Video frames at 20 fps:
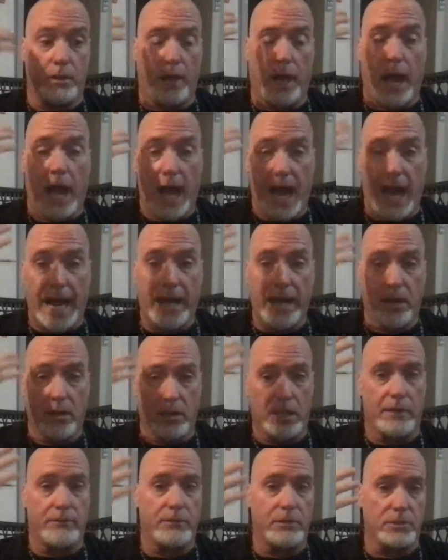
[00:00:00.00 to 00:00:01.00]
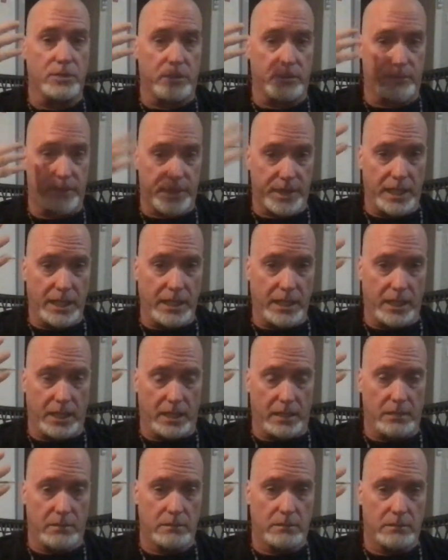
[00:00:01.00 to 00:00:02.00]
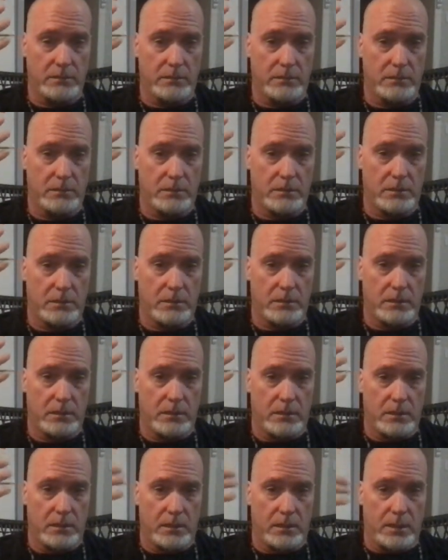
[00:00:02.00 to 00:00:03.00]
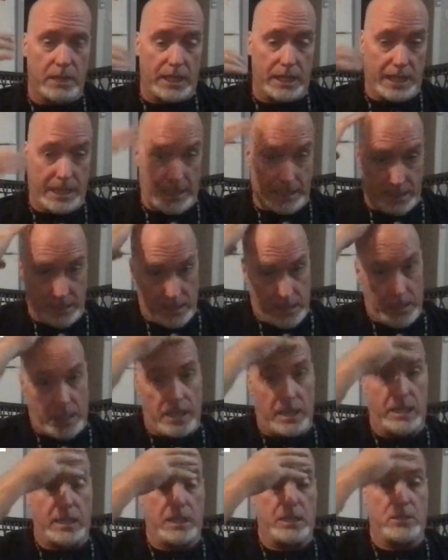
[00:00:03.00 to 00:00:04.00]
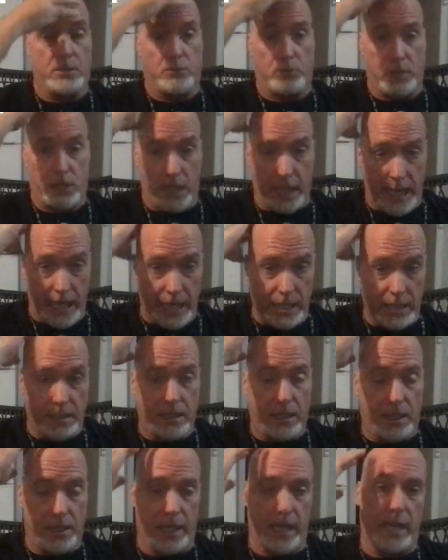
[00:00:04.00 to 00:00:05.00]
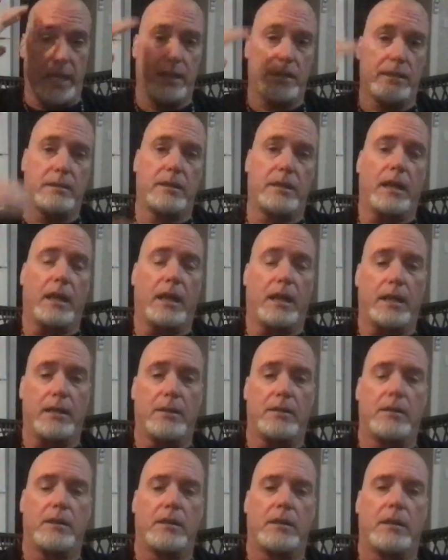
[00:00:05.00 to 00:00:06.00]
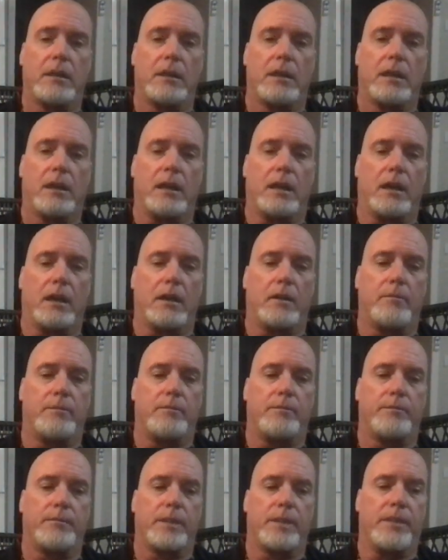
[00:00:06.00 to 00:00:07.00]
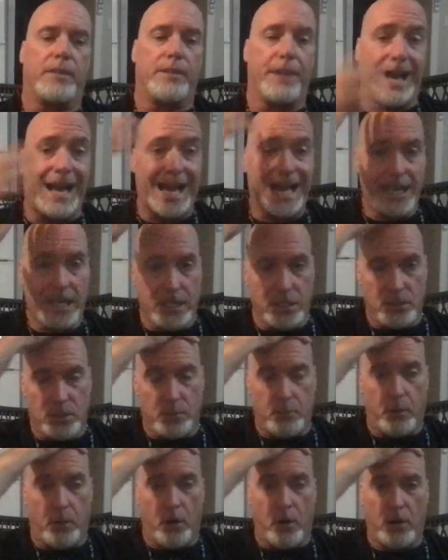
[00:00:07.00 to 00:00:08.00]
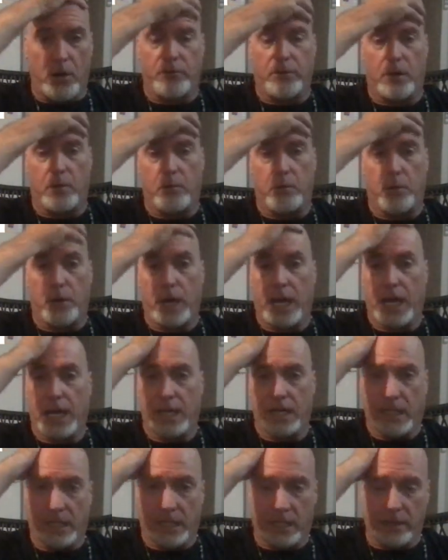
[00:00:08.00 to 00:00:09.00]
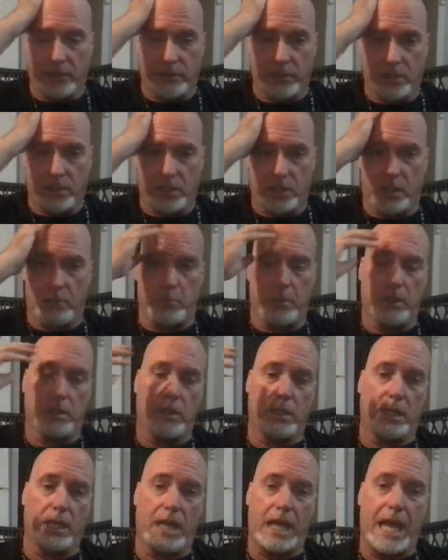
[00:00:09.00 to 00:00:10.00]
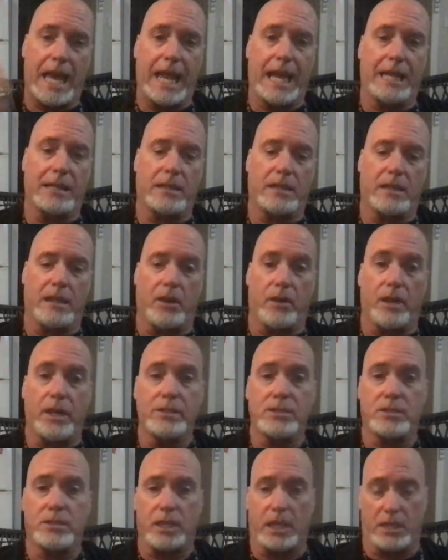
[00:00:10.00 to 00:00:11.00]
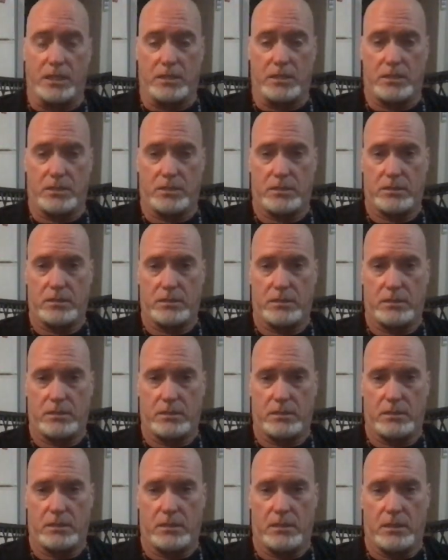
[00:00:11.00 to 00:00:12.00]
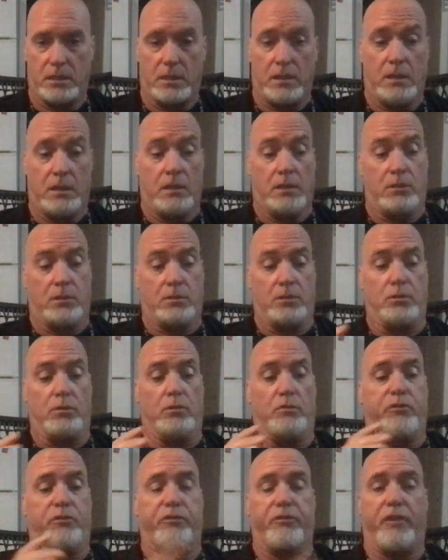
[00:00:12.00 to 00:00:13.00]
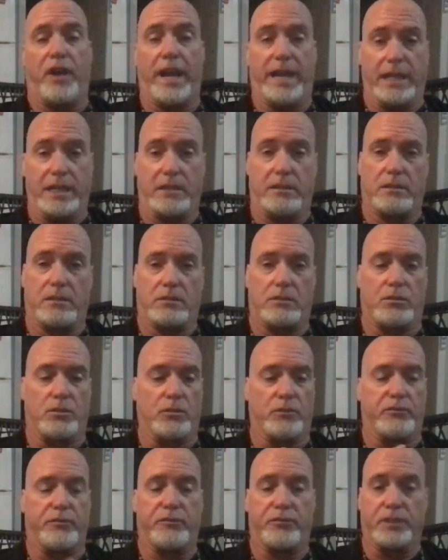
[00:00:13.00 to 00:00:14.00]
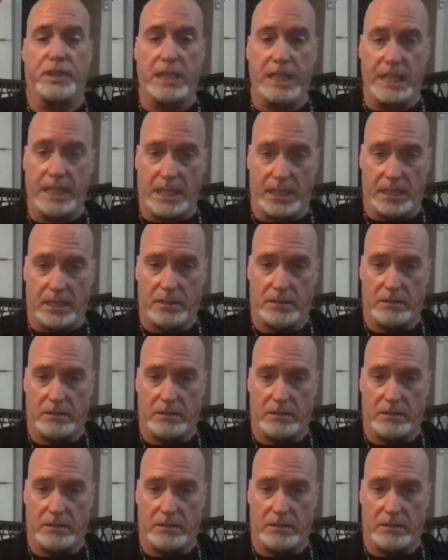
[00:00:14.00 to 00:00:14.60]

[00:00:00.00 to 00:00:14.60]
higher levels of thinking, that Indra is related to that. And that is the part of our brain that gives us the ability to handle our instincts, to fight, to flee.